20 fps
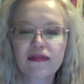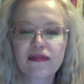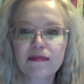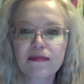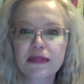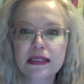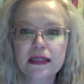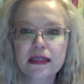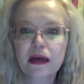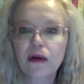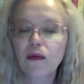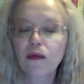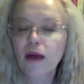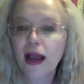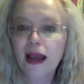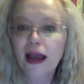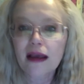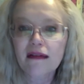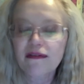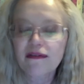them is
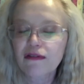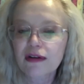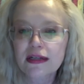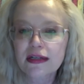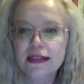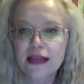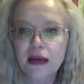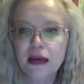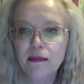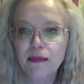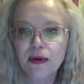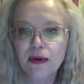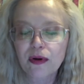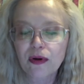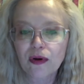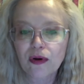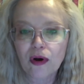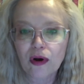Away, for example,